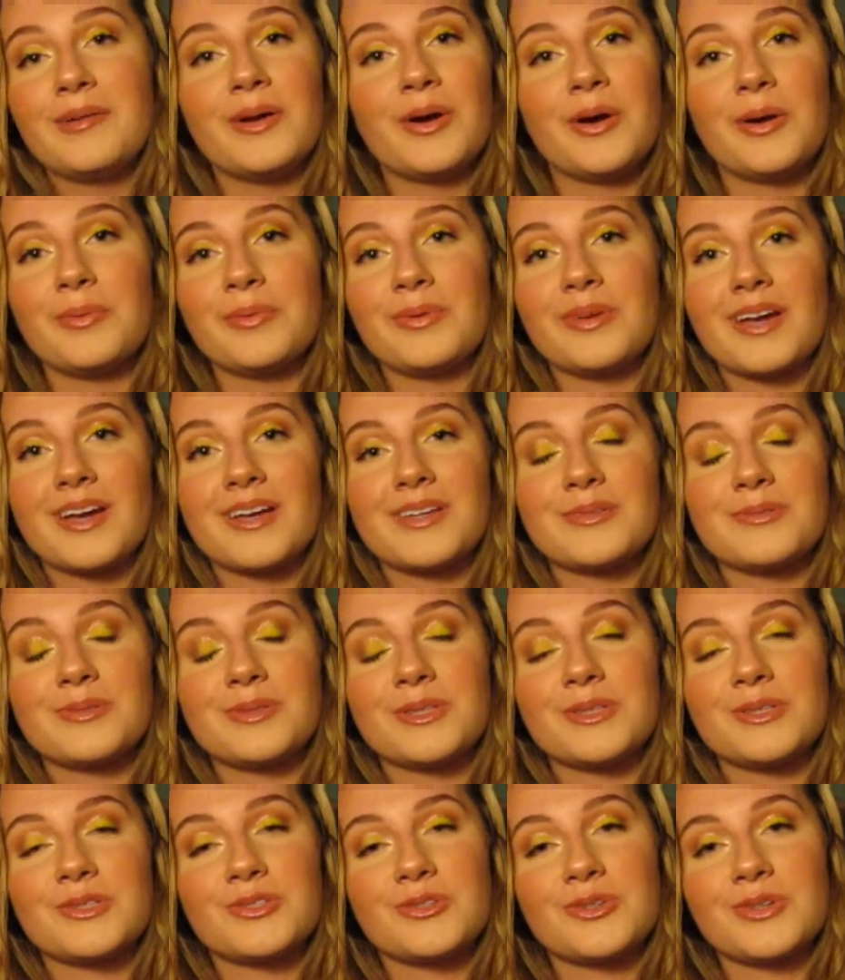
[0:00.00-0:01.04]
hope you guys
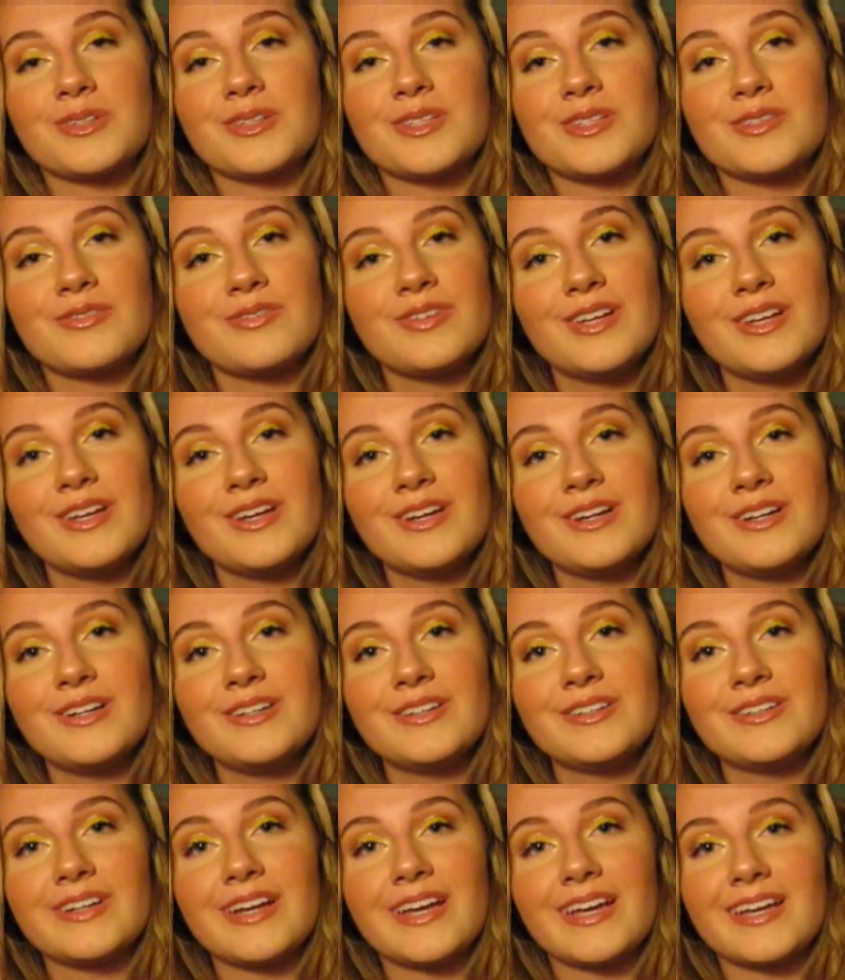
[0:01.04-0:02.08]
really enjoyed this
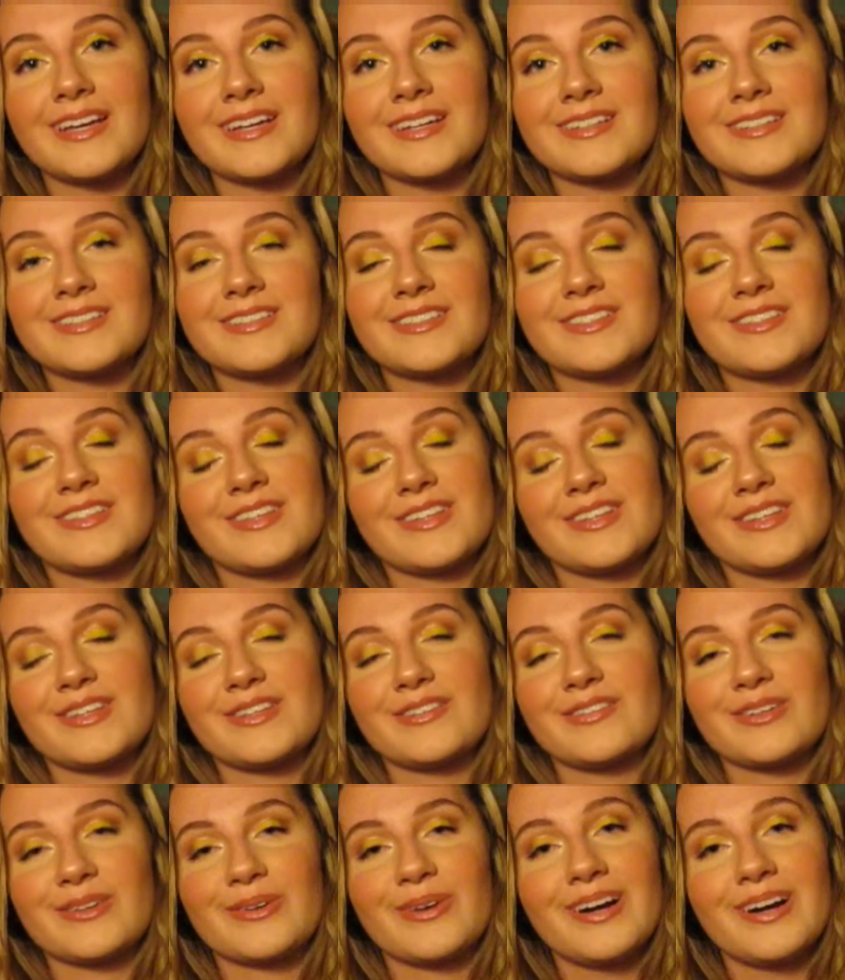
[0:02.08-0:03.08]
video, and thank you for